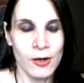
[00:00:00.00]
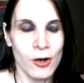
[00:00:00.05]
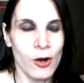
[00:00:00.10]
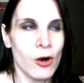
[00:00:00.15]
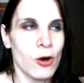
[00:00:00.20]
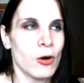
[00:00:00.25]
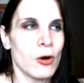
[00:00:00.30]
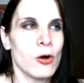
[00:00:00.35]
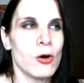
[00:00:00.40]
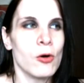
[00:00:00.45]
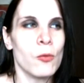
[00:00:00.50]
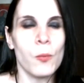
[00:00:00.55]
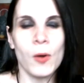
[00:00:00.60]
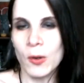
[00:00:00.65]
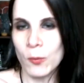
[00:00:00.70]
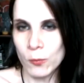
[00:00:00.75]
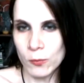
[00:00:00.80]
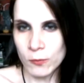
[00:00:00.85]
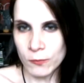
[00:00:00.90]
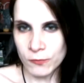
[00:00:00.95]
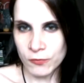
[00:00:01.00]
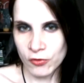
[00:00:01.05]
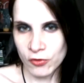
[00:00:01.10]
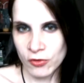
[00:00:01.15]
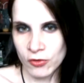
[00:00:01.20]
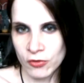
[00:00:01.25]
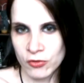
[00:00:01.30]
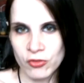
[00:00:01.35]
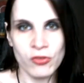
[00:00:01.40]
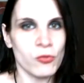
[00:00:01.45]
are all werewolves.
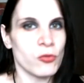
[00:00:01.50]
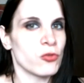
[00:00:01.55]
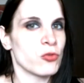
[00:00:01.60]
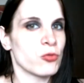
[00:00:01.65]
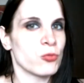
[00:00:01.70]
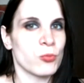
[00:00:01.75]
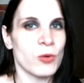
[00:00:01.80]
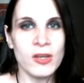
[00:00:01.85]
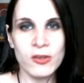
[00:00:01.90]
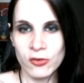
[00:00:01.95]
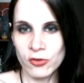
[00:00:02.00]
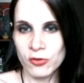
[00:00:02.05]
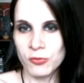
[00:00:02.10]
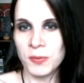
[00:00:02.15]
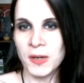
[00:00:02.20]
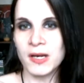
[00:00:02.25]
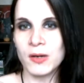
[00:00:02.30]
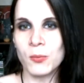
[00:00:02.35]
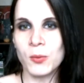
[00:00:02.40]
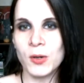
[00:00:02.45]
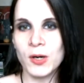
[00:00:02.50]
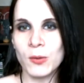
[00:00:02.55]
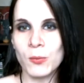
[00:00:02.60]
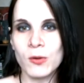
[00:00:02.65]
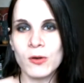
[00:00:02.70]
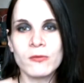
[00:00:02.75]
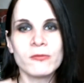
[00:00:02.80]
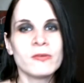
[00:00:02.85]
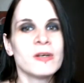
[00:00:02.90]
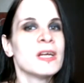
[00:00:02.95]
She was raised by a
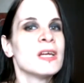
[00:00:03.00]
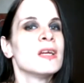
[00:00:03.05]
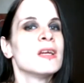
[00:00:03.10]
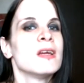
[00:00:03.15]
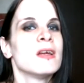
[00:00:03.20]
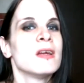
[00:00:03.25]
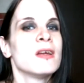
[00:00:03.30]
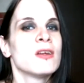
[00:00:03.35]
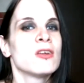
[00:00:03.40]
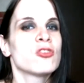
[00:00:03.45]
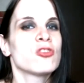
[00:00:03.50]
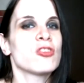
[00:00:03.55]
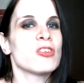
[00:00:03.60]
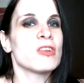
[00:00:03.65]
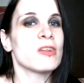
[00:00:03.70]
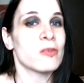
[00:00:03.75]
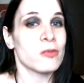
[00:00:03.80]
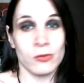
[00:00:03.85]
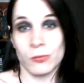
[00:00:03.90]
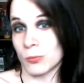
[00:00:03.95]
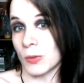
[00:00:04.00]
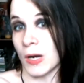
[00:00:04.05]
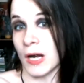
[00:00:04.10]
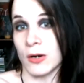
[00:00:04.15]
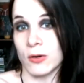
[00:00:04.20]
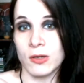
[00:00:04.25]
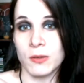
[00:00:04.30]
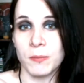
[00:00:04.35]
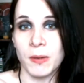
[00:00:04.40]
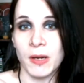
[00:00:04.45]
werewolf. She's
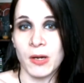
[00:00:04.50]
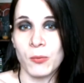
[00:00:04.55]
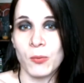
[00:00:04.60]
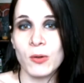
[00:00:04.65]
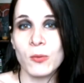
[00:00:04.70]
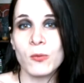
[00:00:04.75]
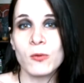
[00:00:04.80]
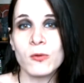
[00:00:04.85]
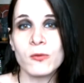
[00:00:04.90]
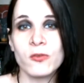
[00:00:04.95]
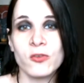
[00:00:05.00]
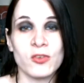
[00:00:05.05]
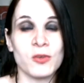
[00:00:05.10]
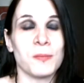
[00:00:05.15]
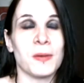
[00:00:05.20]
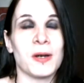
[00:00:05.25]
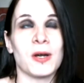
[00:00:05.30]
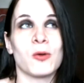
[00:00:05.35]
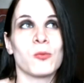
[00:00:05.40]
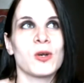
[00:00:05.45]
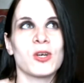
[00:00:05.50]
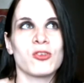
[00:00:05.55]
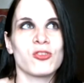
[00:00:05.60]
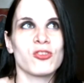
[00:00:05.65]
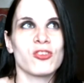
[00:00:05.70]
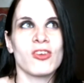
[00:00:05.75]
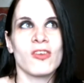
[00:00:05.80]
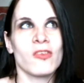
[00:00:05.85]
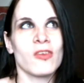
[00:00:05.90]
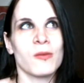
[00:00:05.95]
surrounded by werewolves no matter where
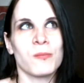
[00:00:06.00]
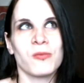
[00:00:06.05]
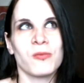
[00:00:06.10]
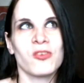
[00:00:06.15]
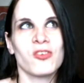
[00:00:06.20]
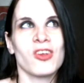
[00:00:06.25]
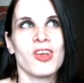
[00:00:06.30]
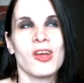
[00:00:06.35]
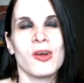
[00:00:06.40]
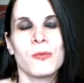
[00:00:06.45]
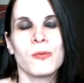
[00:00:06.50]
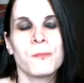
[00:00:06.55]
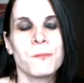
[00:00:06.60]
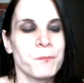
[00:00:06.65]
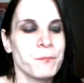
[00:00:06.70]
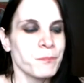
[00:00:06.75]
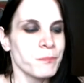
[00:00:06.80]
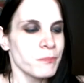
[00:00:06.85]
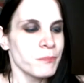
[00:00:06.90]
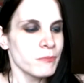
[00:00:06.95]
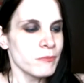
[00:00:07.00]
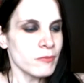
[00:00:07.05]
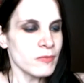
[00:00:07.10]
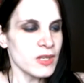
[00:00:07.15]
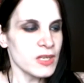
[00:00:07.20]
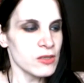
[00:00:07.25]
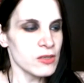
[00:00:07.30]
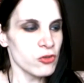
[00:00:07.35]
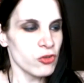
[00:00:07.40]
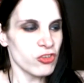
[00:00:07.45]
she seems to go.
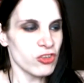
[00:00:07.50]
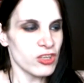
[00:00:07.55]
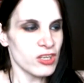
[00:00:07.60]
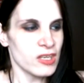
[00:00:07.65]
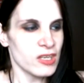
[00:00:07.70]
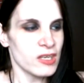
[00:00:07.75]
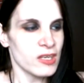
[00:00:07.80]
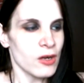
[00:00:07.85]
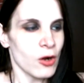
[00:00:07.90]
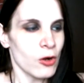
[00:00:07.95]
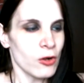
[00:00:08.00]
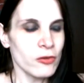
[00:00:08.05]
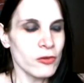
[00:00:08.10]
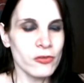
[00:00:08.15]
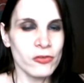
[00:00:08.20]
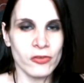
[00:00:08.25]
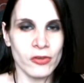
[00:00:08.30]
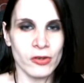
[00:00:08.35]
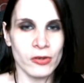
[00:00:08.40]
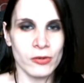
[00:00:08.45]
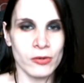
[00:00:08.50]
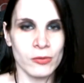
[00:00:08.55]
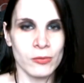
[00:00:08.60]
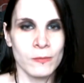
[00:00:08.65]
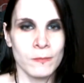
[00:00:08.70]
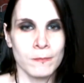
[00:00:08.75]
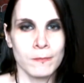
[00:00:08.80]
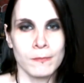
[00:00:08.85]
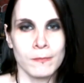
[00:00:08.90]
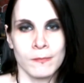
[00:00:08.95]
She also,
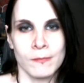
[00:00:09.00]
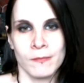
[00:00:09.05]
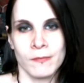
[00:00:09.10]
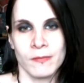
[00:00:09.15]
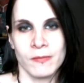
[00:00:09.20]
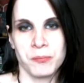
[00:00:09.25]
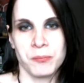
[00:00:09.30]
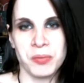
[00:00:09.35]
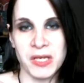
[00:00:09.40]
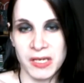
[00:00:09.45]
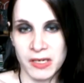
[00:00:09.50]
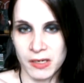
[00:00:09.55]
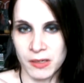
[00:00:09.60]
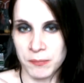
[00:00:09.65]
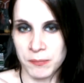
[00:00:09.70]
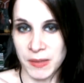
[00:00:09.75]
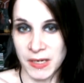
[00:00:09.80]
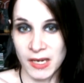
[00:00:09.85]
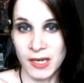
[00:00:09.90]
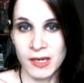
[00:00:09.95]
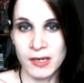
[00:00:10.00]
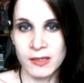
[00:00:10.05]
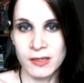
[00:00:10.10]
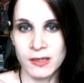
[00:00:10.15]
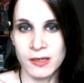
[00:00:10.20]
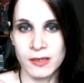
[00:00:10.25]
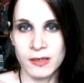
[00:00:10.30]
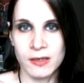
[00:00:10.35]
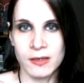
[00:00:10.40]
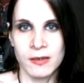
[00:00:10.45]
being a
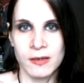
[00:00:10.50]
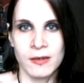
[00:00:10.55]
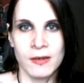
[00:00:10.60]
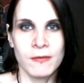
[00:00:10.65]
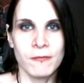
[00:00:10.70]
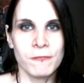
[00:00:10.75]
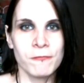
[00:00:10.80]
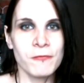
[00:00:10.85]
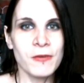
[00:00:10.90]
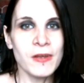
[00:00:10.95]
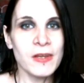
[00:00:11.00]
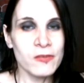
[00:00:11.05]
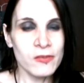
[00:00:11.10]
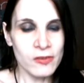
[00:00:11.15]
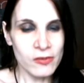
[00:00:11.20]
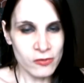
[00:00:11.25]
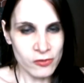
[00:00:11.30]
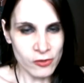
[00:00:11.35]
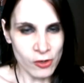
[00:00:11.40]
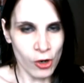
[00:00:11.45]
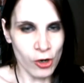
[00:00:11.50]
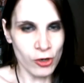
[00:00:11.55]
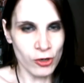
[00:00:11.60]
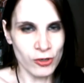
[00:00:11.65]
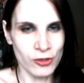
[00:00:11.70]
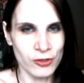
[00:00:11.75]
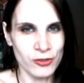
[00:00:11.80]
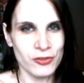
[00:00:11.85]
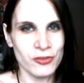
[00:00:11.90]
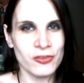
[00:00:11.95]
mechanic, fixes
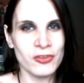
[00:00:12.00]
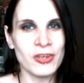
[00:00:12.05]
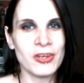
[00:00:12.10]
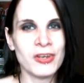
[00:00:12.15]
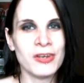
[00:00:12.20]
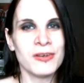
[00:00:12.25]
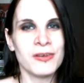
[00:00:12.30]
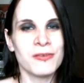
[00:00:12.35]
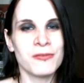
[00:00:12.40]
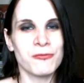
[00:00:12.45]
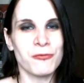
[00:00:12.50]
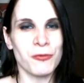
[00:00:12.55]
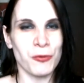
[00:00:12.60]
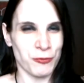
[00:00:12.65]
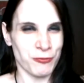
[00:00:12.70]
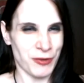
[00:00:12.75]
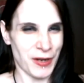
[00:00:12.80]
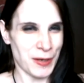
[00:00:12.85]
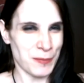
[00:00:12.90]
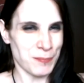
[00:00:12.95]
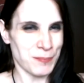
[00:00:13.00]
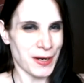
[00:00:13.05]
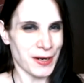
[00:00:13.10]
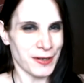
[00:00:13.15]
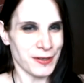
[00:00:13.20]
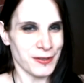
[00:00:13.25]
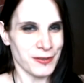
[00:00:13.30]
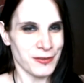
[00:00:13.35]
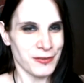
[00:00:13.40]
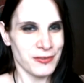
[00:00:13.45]
cars for
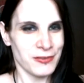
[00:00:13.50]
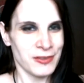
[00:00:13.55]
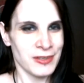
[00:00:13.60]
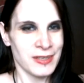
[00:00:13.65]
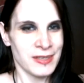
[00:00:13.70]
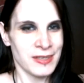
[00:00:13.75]
vampires,